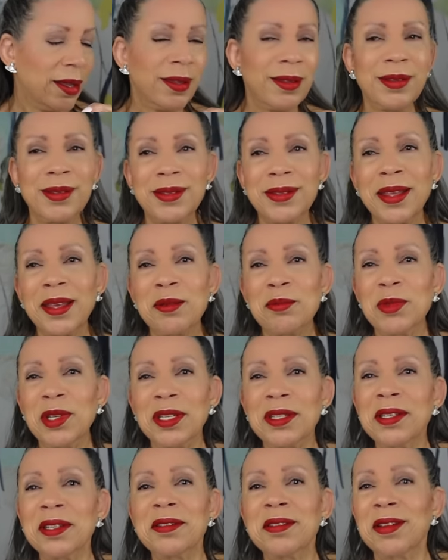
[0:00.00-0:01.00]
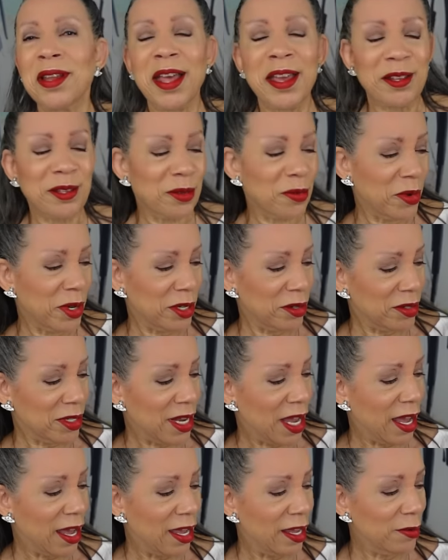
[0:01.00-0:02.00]
it's like me, it doesn't like the
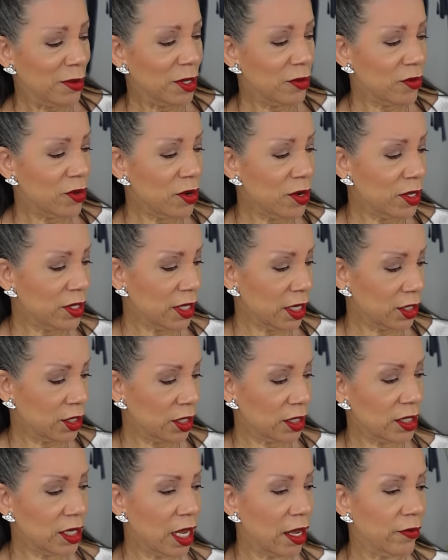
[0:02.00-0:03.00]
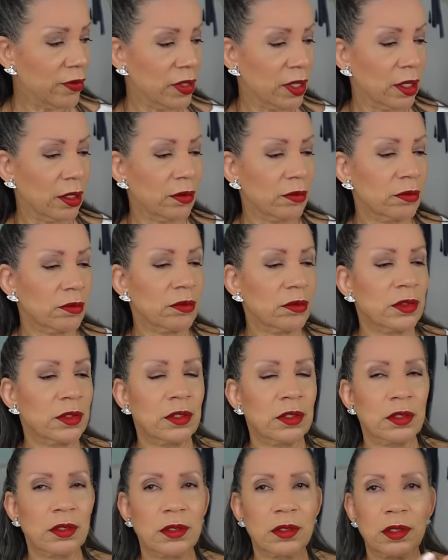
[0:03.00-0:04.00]
wintertime. And of course I just have the,
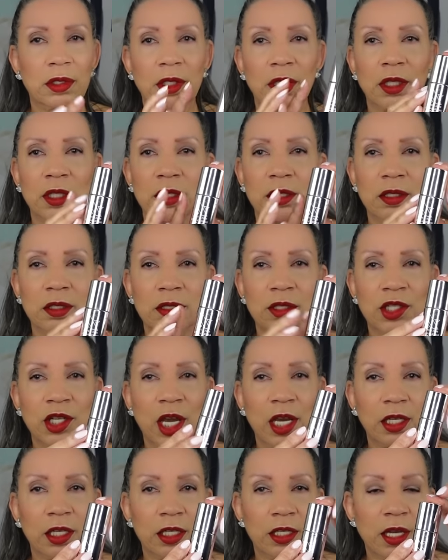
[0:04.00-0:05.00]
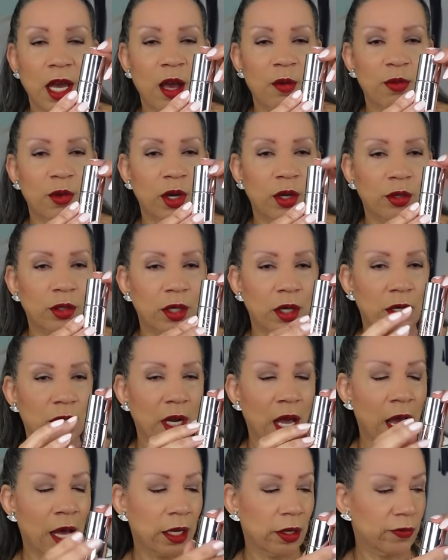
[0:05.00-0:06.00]
the shiny top coat
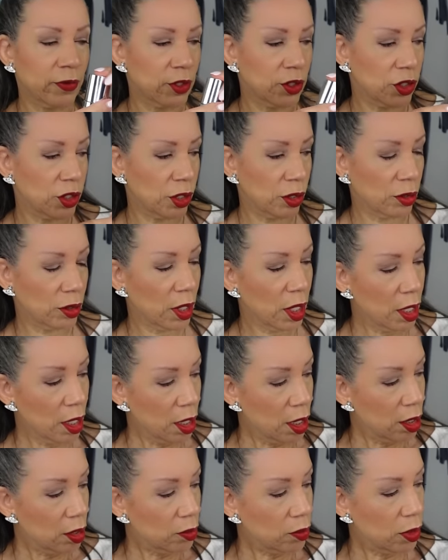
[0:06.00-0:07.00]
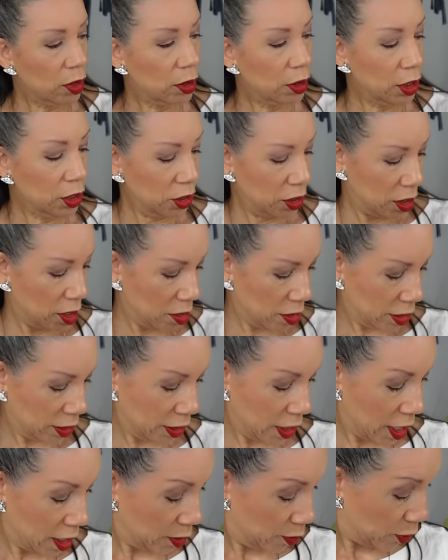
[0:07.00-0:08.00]
on, Olive and June. We'll list their
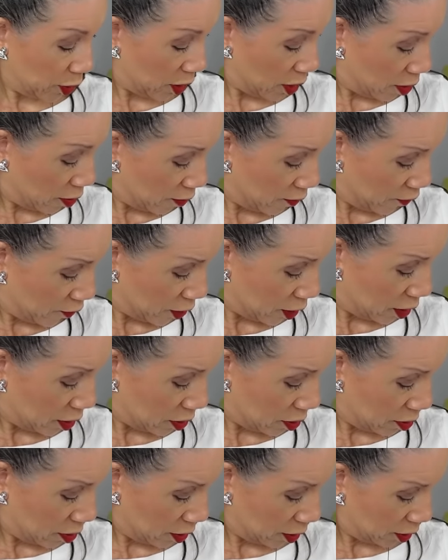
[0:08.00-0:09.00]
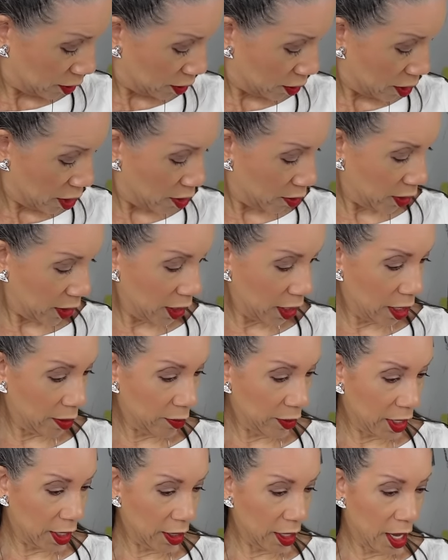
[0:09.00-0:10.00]
site below for you. Sorry,
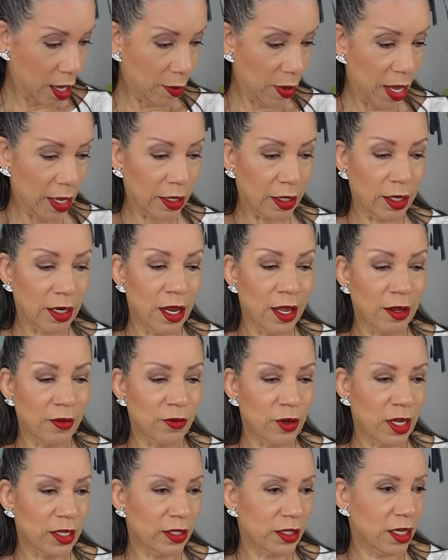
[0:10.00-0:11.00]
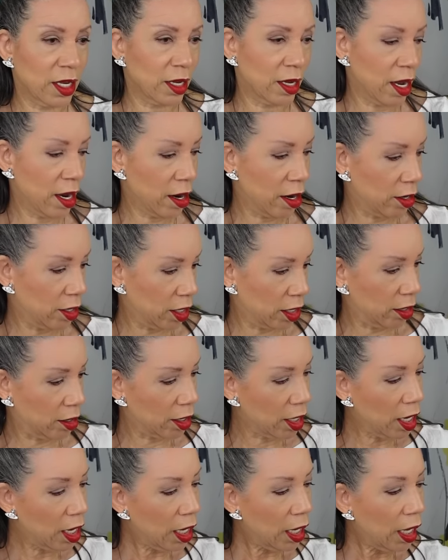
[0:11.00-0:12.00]
I'm like, I'm acting like if I see a hair
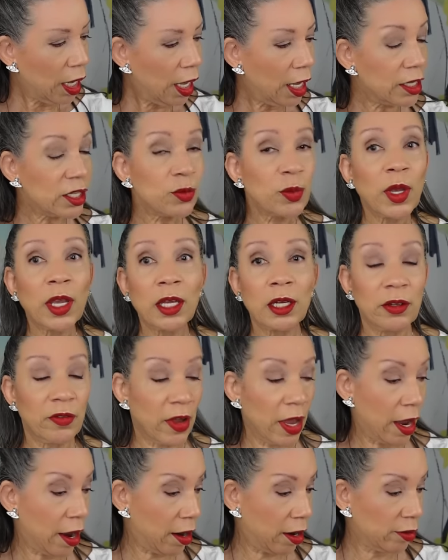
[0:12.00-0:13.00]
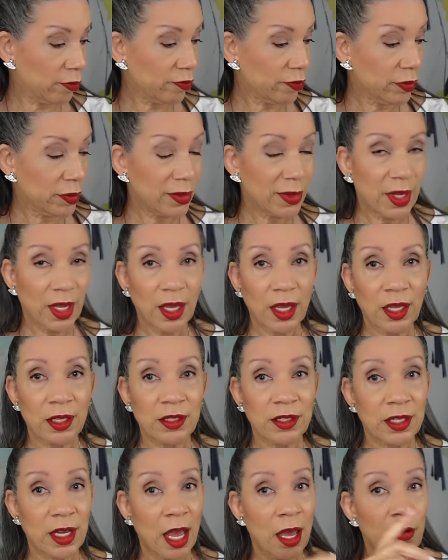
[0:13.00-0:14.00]
here. Speaking of hair,
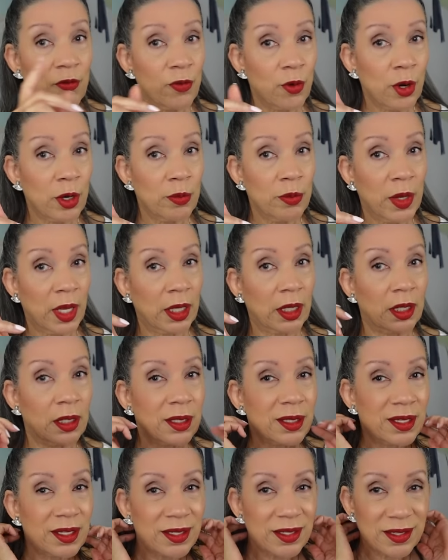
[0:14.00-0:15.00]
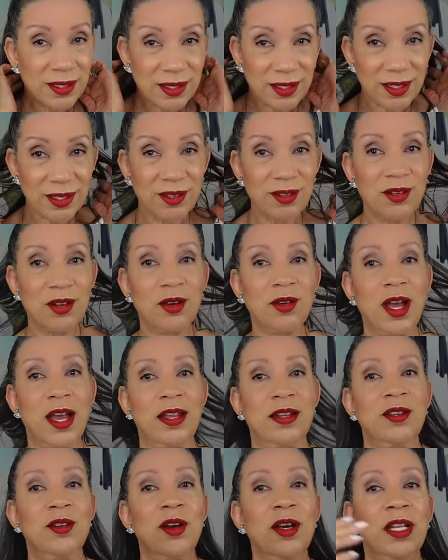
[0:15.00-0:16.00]
it's down for a minute. It's, you know,
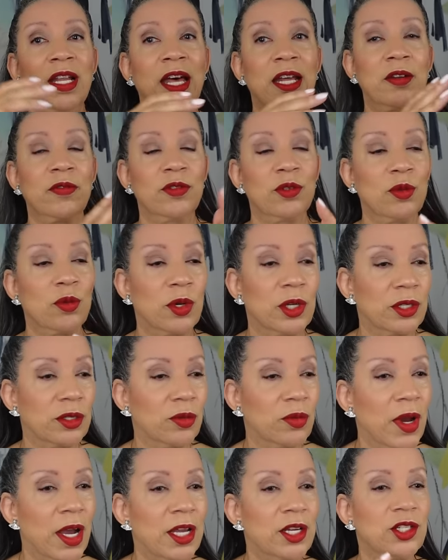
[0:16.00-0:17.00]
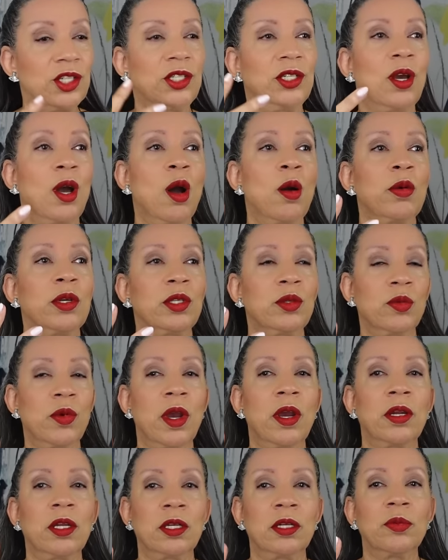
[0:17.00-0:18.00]
I know a lot of you wonder, why does she always
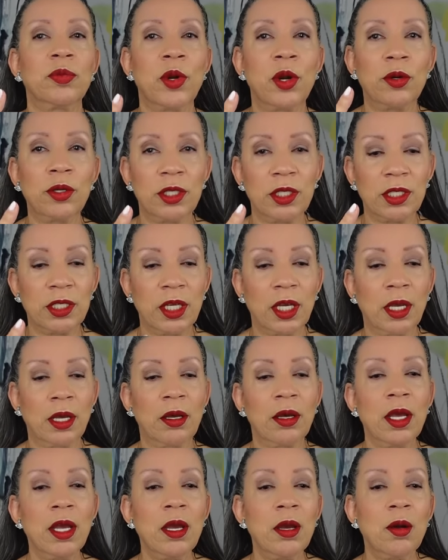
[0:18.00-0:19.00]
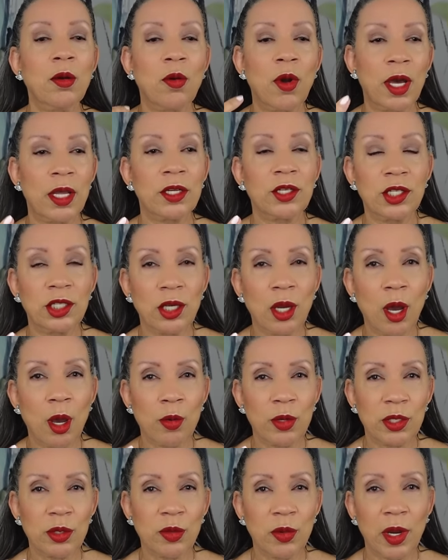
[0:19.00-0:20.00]
wear it in a ponytail? Why does she
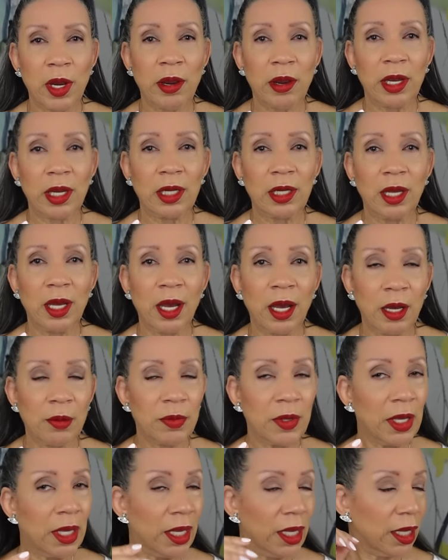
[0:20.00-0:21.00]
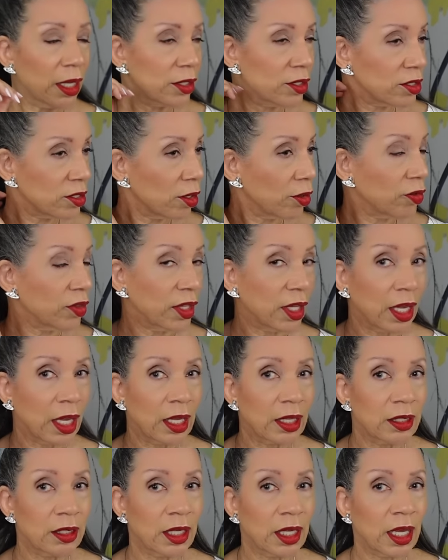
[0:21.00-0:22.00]
always wear it up? It's so
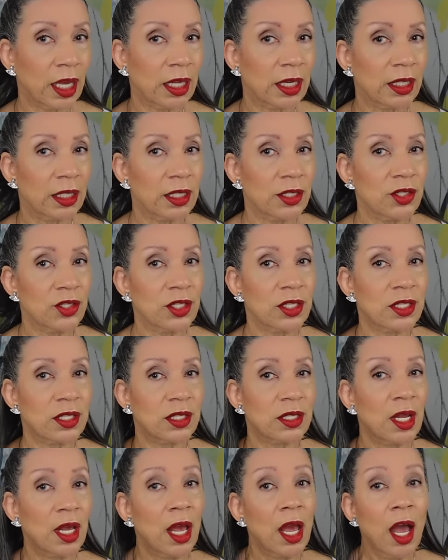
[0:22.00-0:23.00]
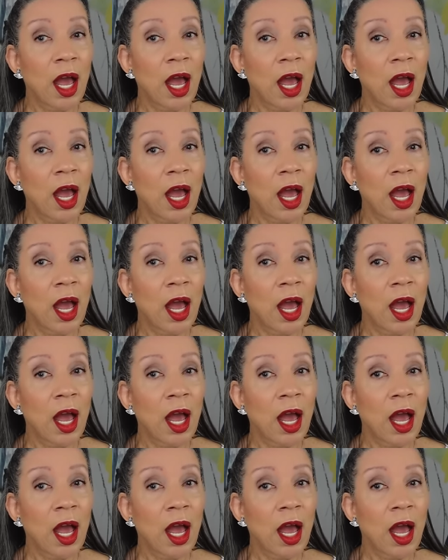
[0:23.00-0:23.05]
thin, look at it. It's just,